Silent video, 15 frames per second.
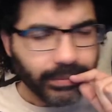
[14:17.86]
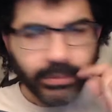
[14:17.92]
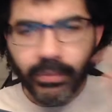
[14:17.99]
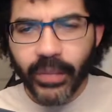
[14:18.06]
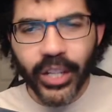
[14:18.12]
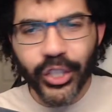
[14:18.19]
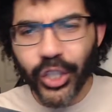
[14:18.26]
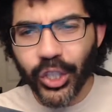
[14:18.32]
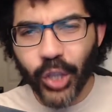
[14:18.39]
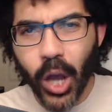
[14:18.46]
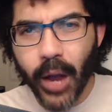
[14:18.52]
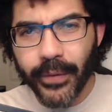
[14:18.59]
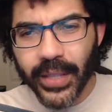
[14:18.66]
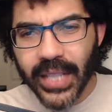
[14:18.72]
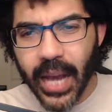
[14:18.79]
just
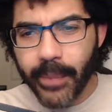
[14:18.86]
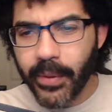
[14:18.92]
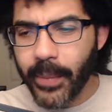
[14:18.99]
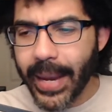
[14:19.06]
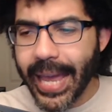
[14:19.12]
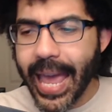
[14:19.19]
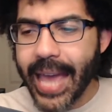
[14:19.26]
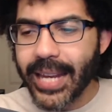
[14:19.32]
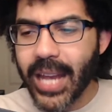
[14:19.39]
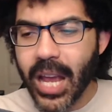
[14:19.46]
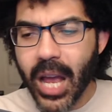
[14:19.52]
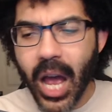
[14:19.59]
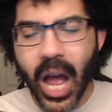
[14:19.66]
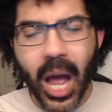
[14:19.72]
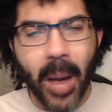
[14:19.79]
off the top of my head,
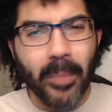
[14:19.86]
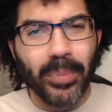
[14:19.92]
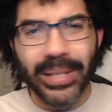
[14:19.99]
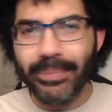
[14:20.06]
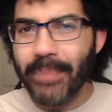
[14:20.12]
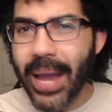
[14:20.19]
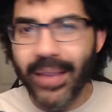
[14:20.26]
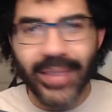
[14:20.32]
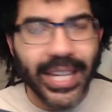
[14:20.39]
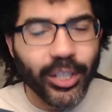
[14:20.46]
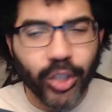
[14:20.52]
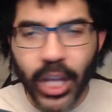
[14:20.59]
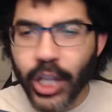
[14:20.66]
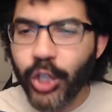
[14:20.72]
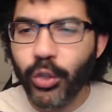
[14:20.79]
but man,
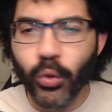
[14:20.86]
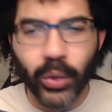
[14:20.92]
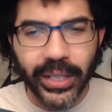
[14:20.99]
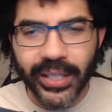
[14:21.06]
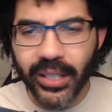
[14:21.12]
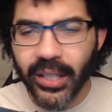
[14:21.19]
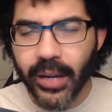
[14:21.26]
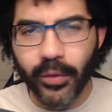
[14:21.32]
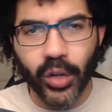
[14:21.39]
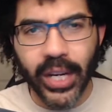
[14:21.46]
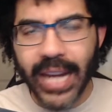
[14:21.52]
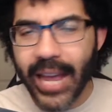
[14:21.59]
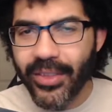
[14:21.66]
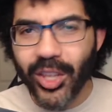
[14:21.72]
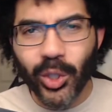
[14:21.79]
they truly delivered.
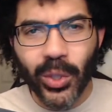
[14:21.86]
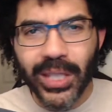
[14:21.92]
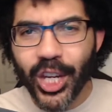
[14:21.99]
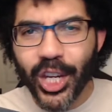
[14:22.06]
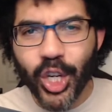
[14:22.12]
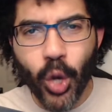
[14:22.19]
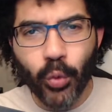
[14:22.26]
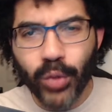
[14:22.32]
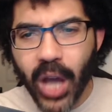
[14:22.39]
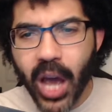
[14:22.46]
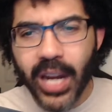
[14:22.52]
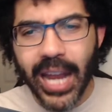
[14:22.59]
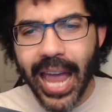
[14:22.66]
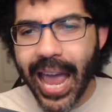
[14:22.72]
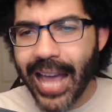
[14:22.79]
Again, this was like
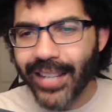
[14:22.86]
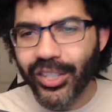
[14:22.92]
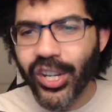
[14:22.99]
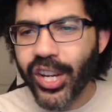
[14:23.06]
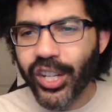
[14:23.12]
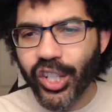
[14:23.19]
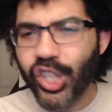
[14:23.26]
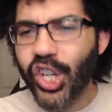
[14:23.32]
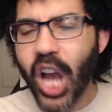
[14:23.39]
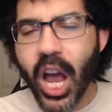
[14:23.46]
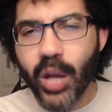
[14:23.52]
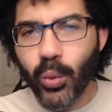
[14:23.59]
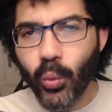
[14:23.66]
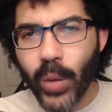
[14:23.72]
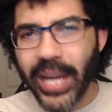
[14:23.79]
Yodonna as
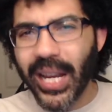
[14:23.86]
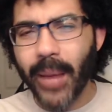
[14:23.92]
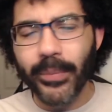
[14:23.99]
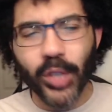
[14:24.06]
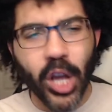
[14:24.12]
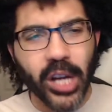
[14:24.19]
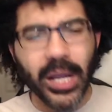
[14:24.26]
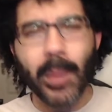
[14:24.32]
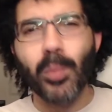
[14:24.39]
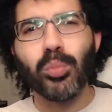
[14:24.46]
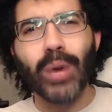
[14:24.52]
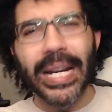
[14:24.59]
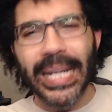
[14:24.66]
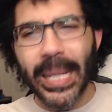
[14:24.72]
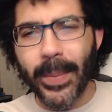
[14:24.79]
John Wick. I'm talking
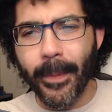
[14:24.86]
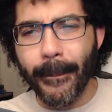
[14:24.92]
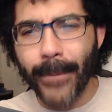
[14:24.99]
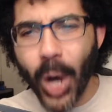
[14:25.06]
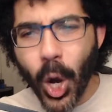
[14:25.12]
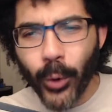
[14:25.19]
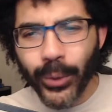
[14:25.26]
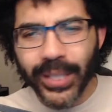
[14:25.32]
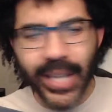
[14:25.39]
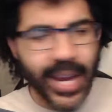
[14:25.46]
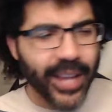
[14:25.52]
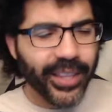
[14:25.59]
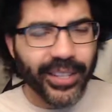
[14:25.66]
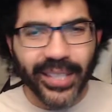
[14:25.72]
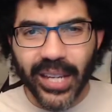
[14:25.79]
breaking bones.
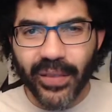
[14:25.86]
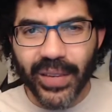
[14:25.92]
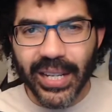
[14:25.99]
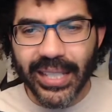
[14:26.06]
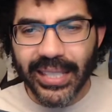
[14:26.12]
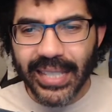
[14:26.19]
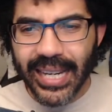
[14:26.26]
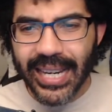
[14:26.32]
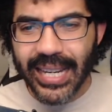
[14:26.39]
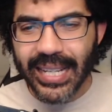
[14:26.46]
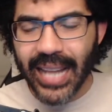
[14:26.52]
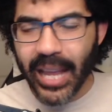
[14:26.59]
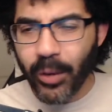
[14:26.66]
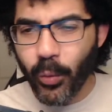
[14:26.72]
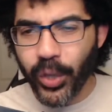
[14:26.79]
There's even a scene
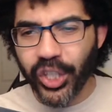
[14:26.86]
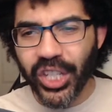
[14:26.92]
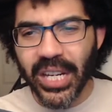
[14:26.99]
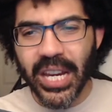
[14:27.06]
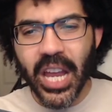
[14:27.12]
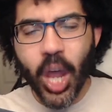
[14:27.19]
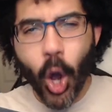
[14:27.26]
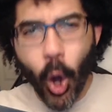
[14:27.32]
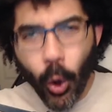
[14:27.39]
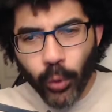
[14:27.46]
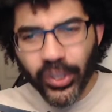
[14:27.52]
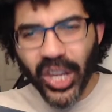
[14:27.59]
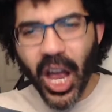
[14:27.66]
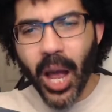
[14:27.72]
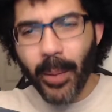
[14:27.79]
like where she
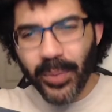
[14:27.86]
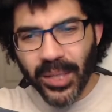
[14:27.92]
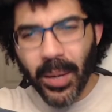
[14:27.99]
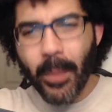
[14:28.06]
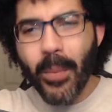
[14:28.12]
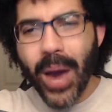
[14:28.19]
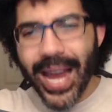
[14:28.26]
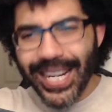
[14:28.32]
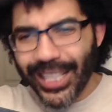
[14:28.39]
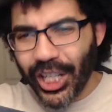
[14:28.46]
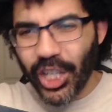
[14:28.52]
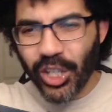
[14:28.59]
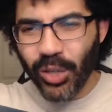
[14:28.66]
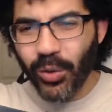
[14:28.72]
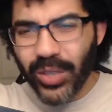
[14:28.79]
holds up somebody
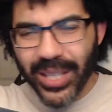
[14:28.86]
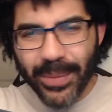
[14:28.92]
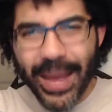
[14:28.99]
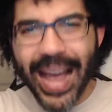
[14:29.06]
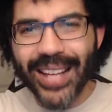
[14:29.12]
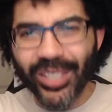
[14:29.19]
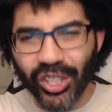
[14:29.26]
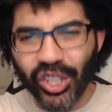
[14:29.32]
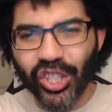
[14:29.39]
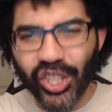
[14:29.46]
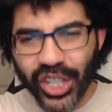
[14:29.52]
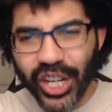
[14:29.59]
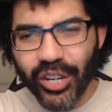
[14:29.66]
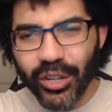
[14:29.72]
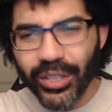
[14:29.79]
to use them as a
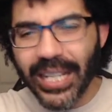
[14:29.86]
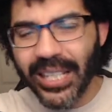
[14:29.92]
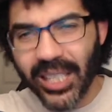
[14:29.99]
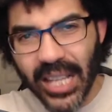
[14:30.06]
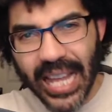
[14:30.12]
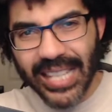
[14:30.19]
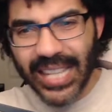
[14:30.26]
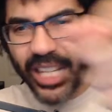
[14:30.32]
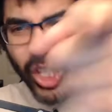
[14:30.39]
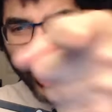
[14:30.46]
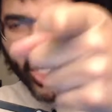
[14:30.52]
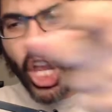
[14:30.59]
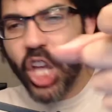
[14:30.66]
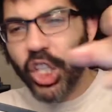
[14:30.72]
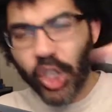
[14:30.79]
shield as they
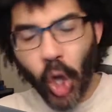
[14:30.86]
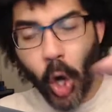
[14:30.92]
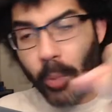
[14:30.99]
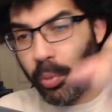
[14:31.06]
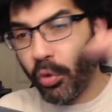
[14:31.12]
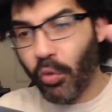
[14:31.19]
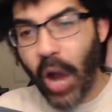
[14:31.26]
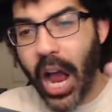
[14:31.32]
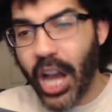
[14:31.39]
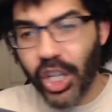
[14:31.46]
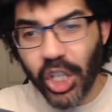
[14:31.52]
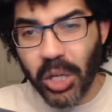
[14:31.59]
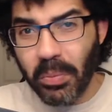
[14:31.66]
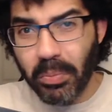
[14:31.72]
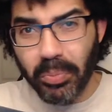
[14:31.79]
just start
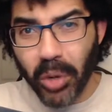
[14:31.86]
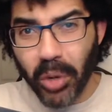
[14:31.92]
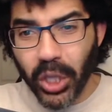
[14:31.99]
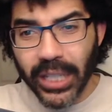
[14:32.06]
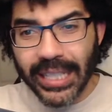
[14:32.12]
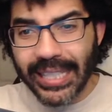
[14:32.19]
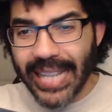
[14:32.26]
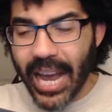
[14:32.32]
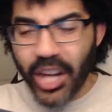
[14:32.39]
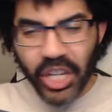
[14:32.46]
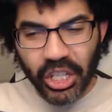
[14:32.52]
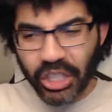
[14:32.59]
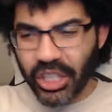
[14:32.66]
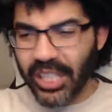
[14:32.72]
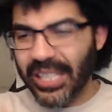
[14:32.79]
barraging bullets down and
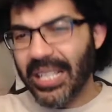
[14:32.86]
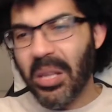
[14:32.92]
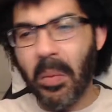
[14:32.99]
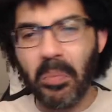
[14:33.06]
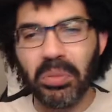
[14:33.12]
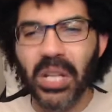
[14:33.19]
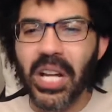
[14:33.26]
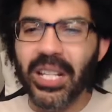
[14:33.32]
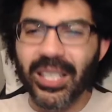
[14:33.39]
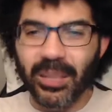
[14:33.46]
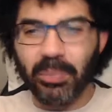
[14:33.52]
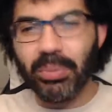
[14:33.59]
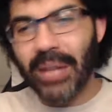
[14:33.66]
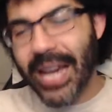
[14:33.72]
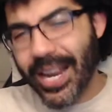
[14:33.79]
you just see the blood
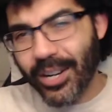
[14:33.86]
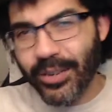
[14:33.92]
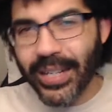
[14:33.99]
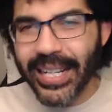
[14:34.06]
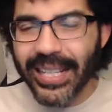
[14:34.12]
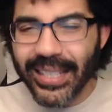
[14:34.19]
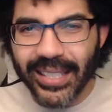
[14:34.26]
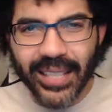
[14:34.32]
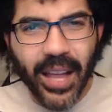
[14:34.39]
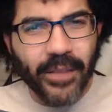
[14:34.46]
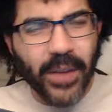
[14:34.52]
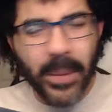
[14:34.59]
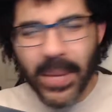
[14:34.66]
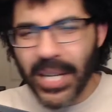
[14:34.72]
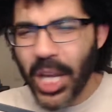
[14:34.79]
splattering and stuff.
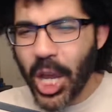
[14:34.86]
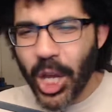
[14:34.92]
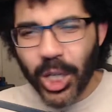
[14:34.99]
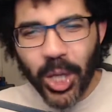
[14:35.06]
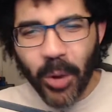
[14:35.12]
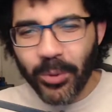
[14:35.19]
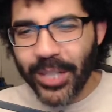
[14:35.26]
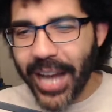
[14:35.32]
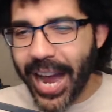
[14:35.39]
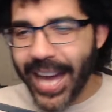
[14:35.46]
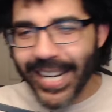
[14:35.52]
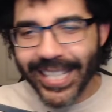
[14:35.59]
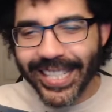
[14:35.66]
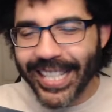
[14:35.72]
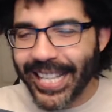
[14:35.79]
I mean,
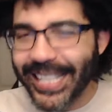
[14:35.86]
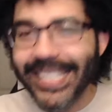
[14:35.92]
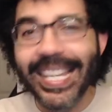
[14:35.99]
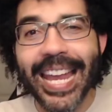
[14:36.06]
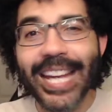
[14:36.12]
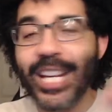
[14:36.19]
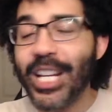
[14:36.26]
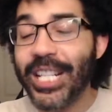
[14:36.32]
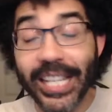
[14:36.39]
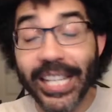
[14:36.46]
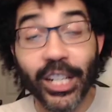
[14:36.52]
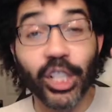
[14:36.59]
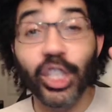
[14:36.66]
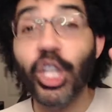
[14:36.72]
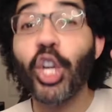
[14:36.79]
Yodonna
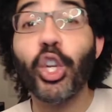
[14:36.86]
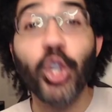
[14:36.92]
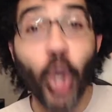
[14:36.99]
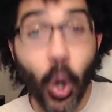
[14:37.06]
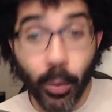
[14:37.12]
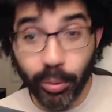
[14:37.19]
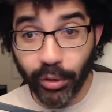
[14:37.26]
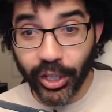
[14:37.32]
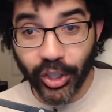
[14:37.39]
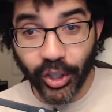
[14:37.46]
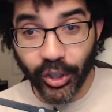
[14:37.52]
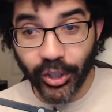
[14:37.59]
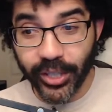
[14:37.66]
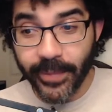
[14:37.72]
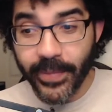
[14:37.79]
took no
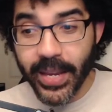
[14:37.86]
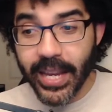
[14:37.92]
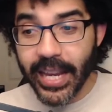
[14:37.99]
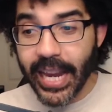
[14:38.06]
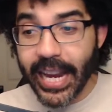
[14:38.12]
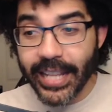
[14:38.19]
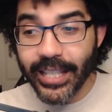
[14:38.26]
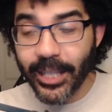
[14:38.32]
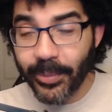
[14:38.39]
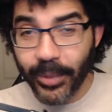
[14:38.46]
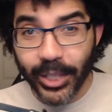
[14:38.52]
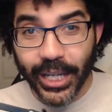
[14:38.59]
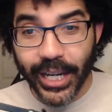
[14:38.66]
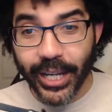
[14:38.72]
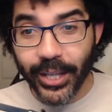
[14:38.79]
prisoners in this
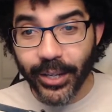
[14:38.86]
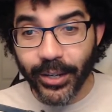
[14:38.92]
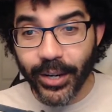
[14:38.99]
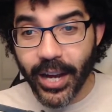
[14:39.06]
particular